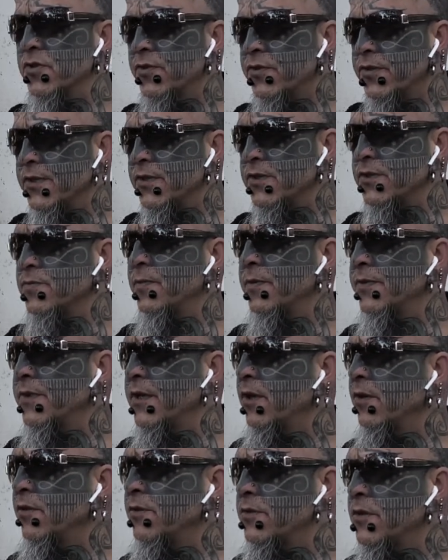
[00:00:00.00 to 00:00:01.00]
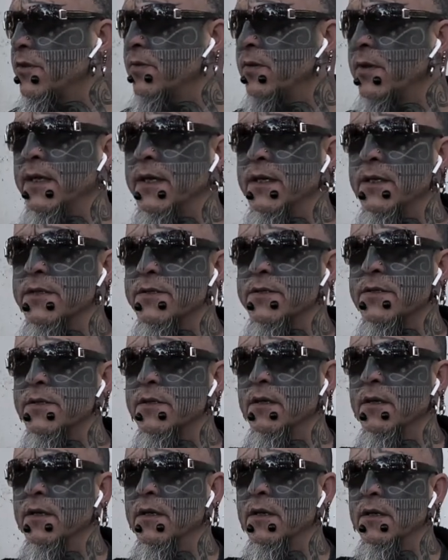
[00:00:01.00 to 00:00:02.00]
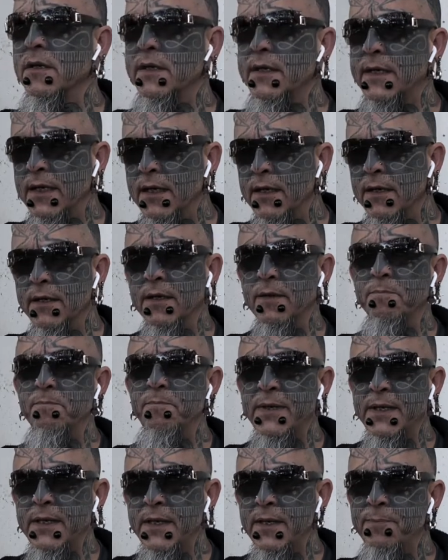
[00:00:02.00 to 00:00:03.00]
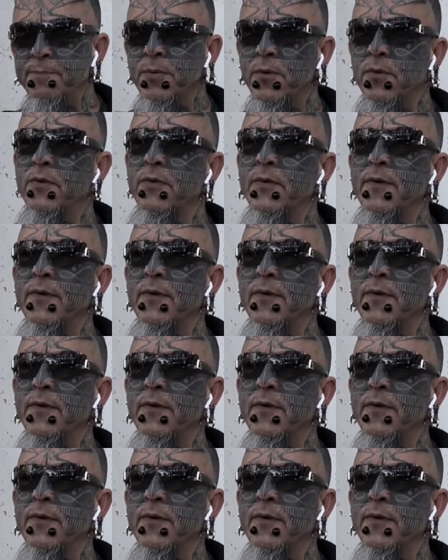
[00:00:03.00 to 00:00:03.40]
is what they are doing is killing people